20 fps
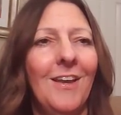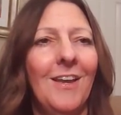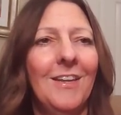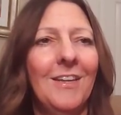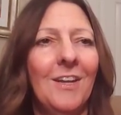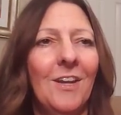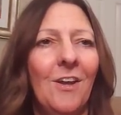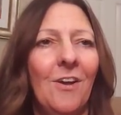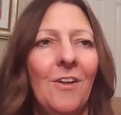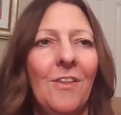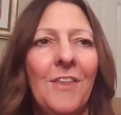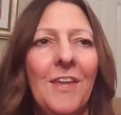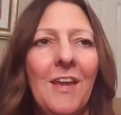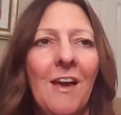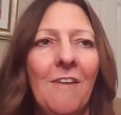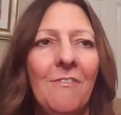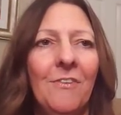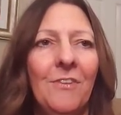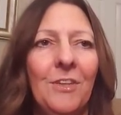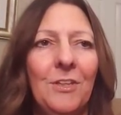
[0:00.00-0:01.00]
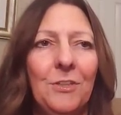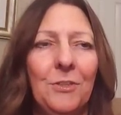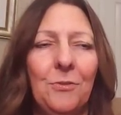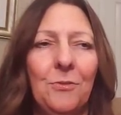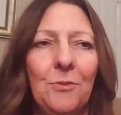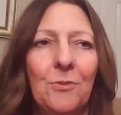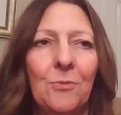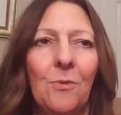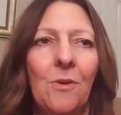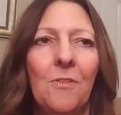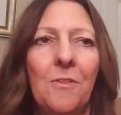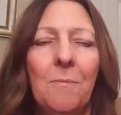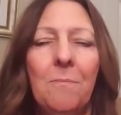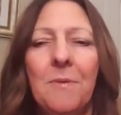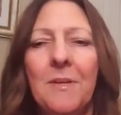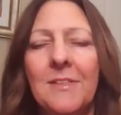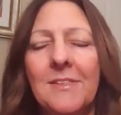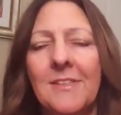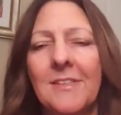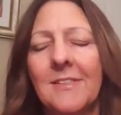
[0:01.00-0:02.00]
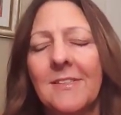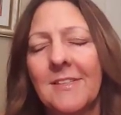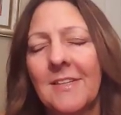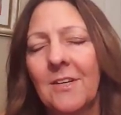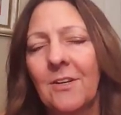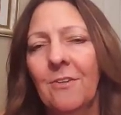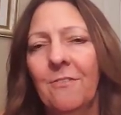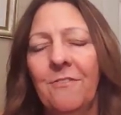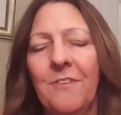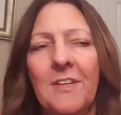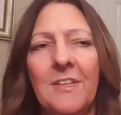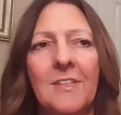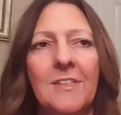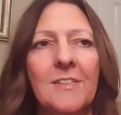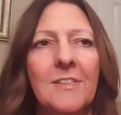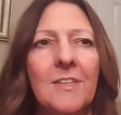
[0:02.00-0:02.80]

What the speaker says: and they offer the usual, the business center, fitness